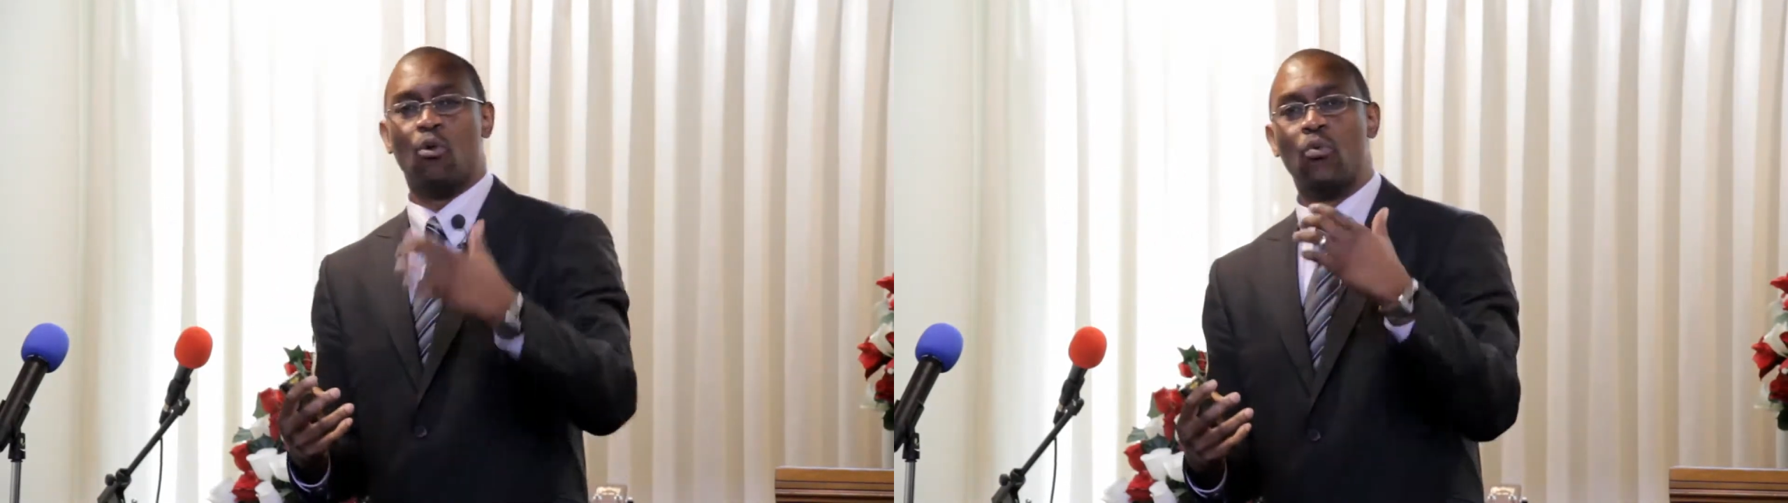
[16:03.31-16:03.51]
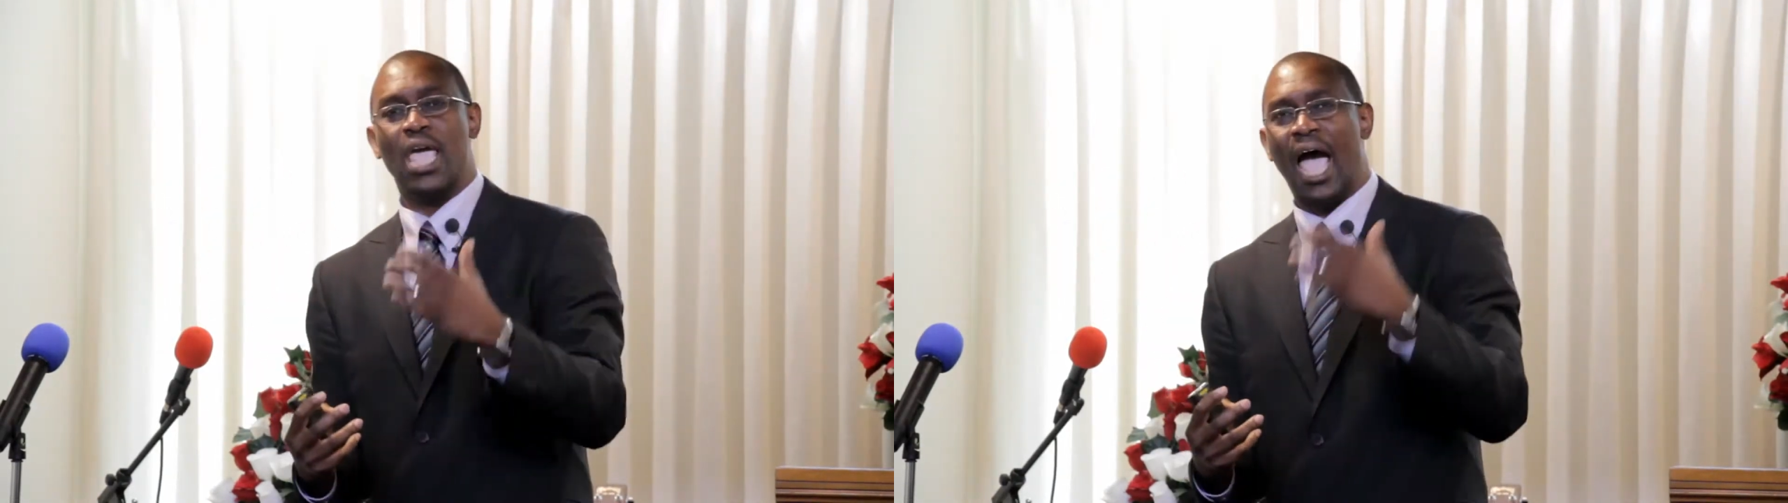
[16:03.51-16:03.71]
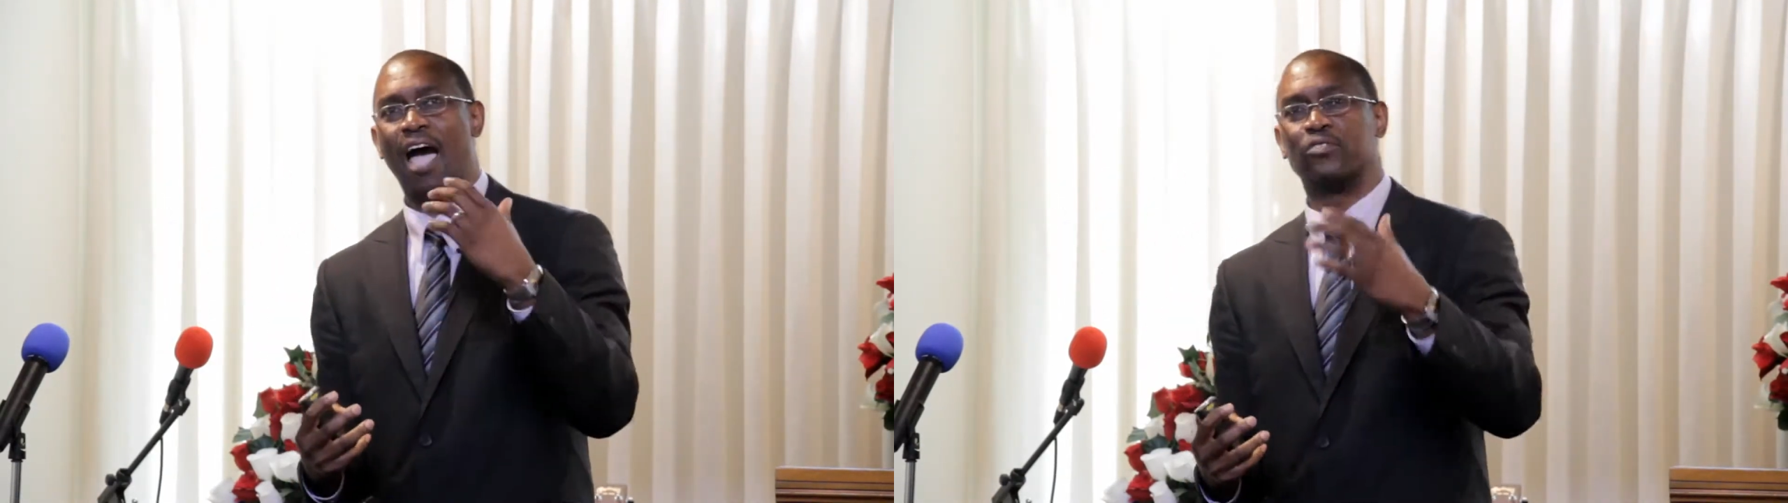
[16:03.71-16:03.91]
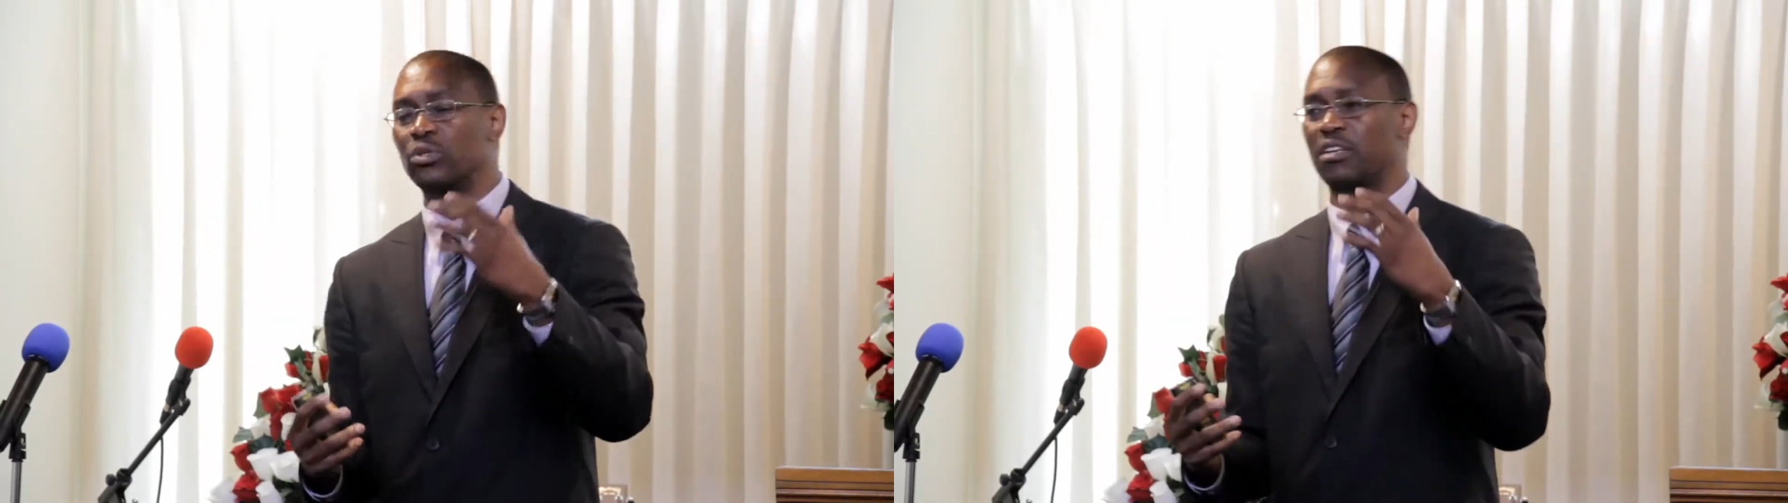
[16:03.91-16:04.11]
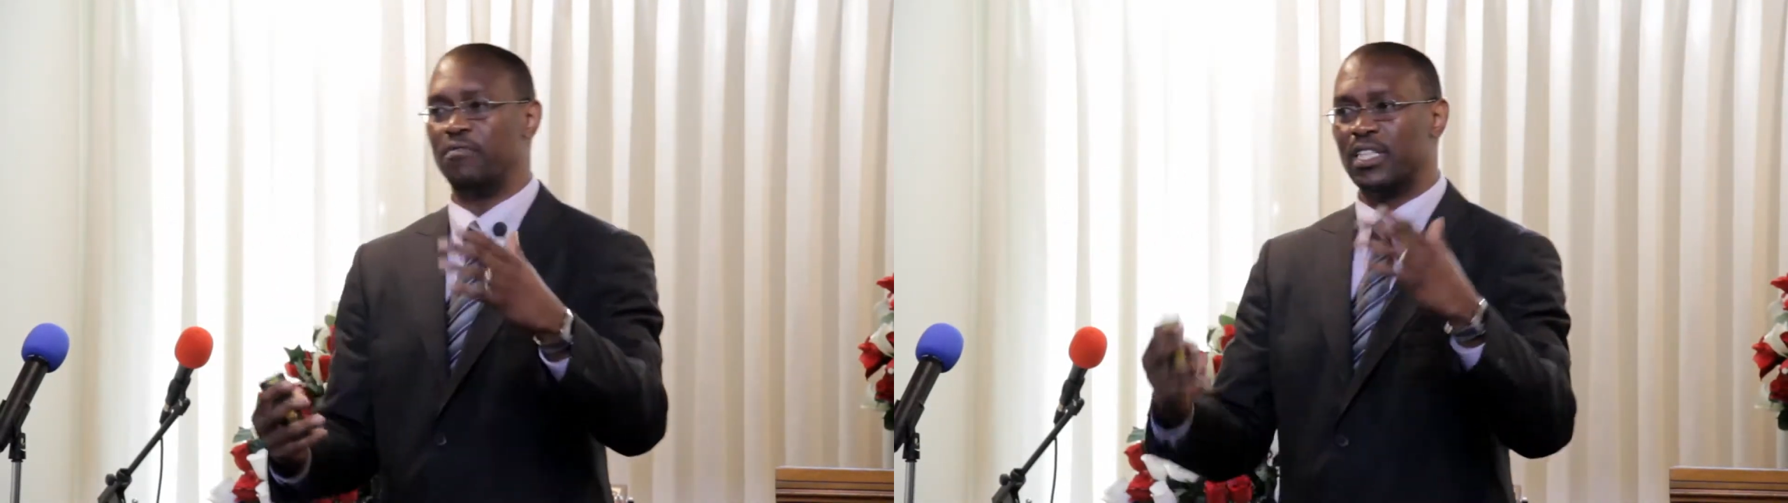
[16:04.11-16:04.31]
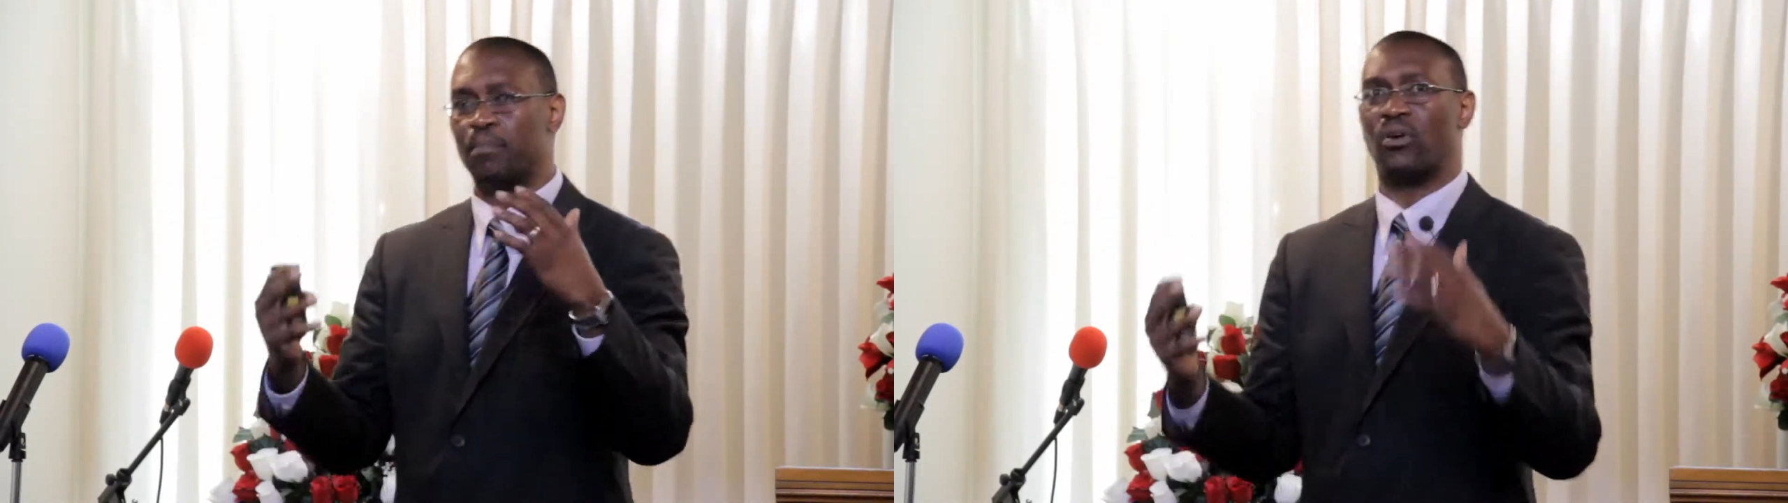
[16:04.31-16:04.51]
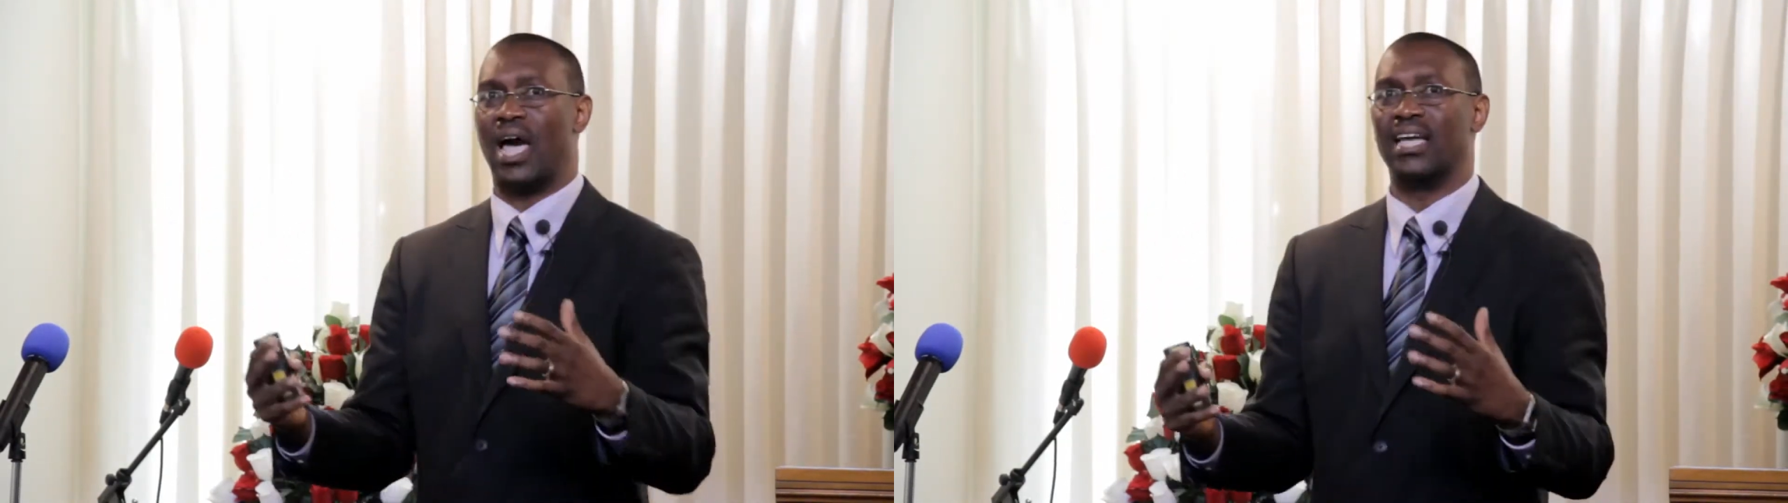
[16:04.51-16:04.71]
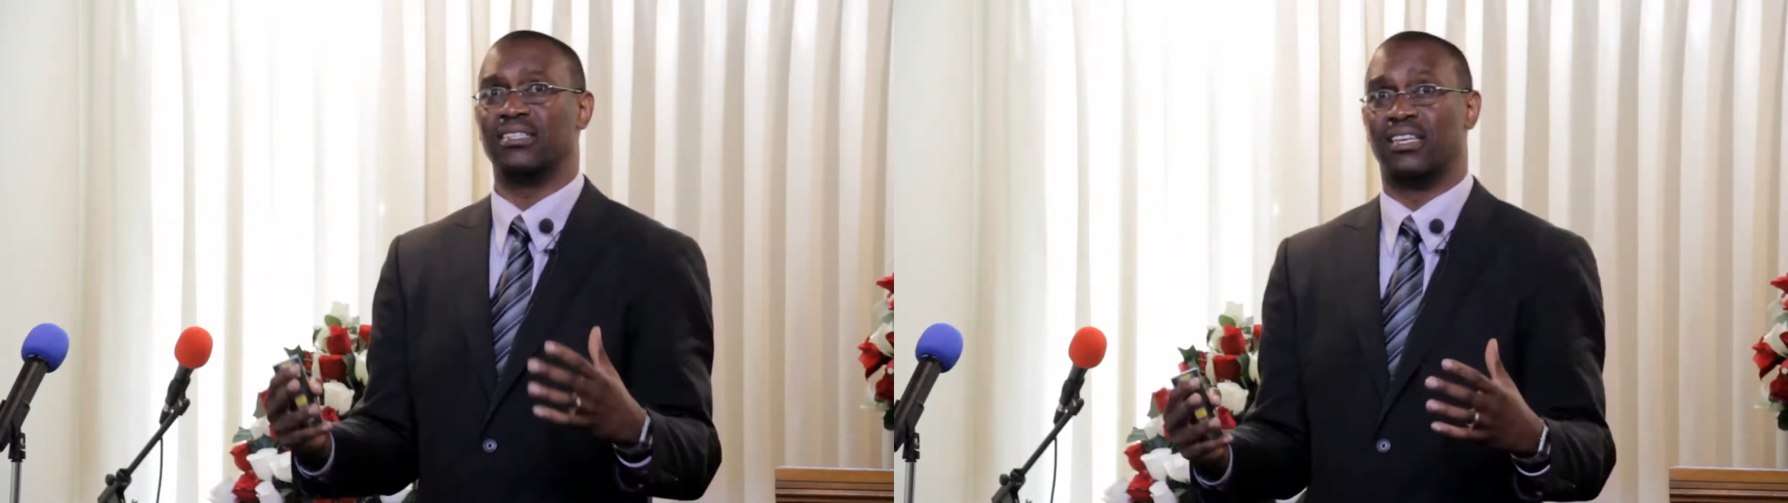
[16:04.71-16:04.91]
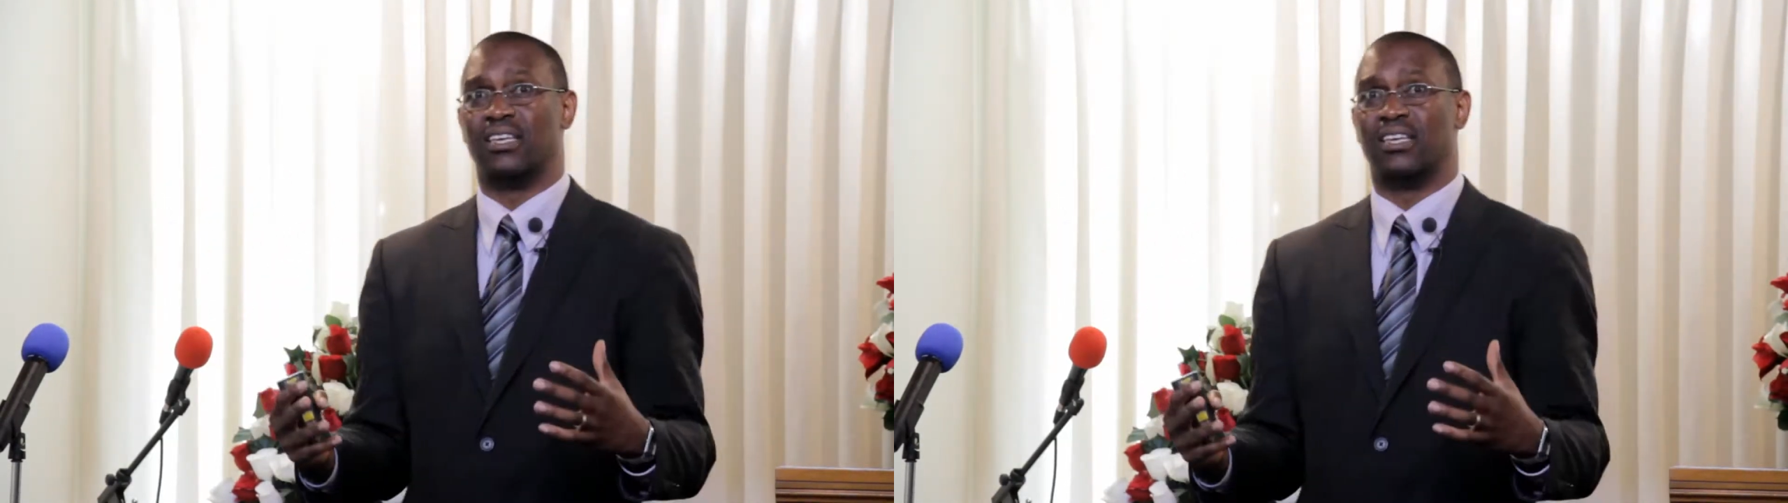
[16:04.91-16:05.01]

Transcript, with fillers: we have to defeat pride.